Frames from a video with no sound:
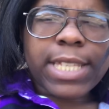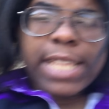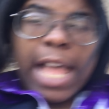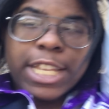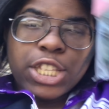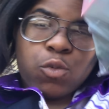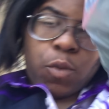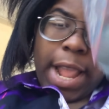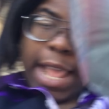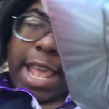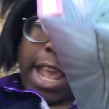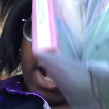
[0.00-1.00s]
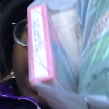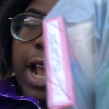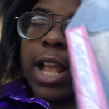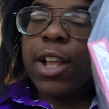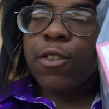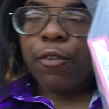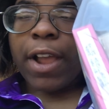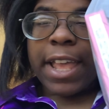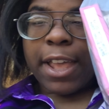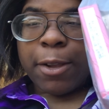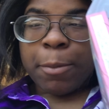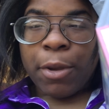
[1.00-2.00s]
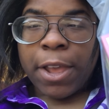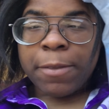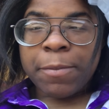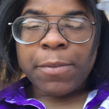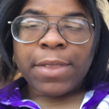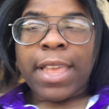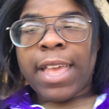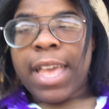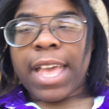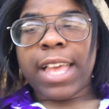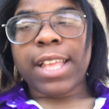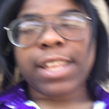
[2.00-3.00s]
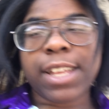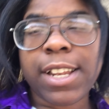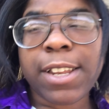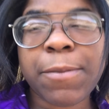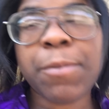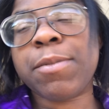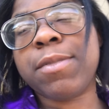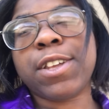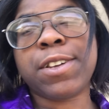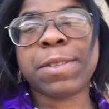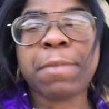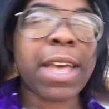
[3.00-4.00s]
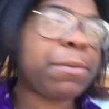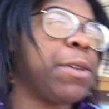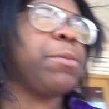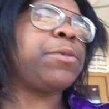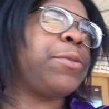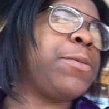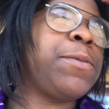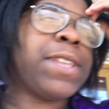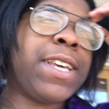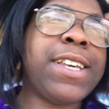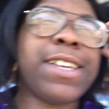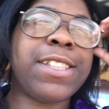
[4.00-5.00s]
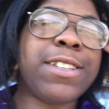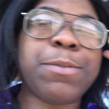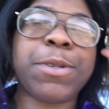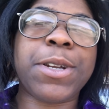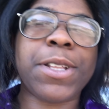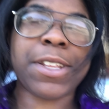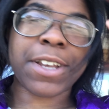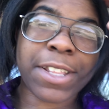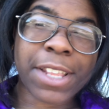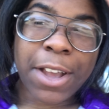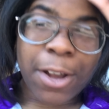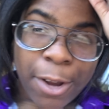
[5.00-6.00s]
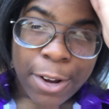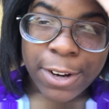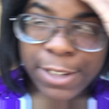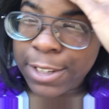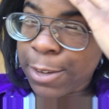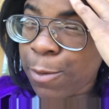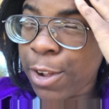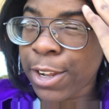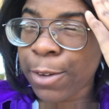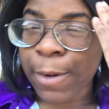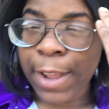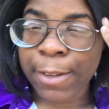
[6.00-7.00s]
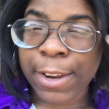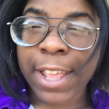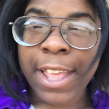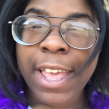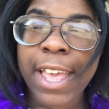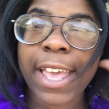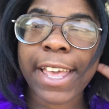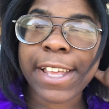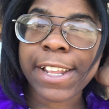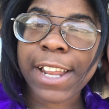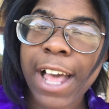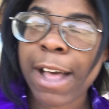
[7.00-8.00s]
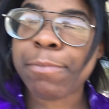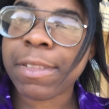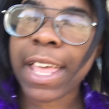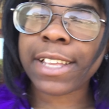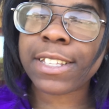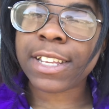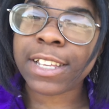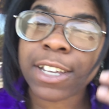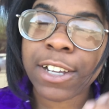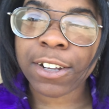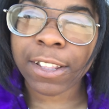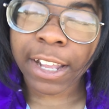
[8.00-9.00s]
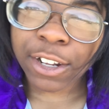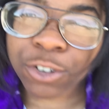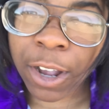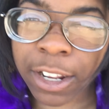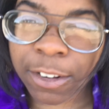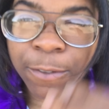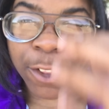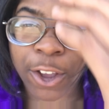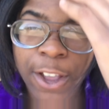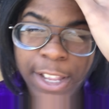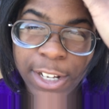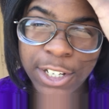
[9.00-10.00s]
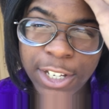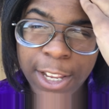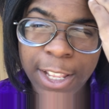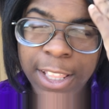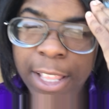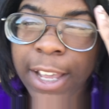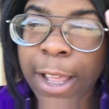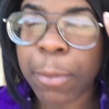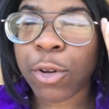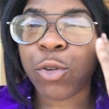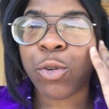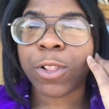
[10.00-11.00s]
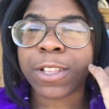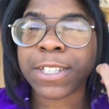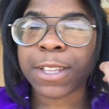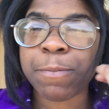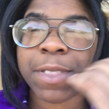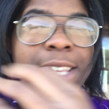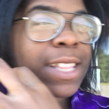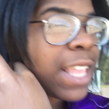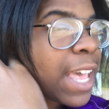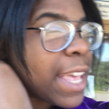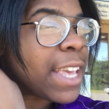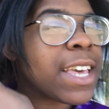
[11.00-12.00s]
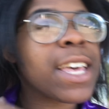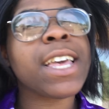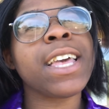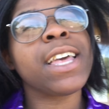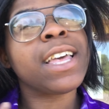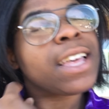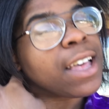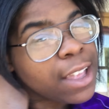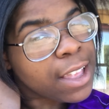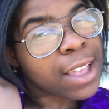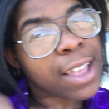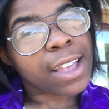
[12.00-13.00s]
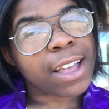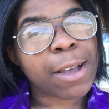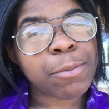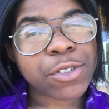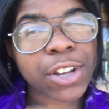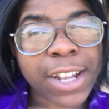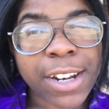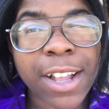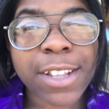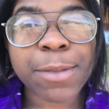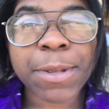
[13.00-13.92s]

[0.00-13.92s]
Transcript: that's so right here right here bro and there's mad people like in this parking lot in the cars and walking around and i'm like sitting here like trying to vlog and shit like i'm cool or something like i'm trying not to